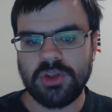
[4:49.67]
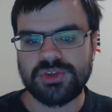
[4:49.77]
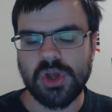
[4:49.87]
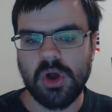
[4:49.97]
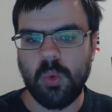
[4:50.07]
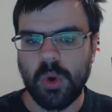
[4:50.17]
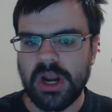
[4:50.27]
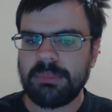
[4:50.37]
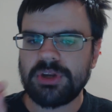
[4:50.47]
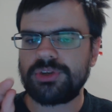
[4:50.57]
So
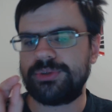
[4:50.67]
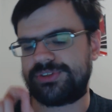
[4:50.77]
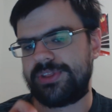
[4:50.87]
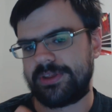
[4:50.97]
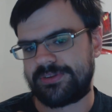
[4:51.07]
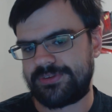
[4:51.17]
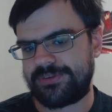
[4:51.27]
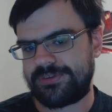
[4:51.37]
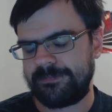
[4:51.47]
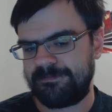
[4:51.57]
what I'm going to do is
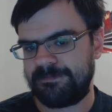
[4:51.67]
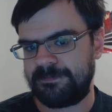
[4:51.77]
this.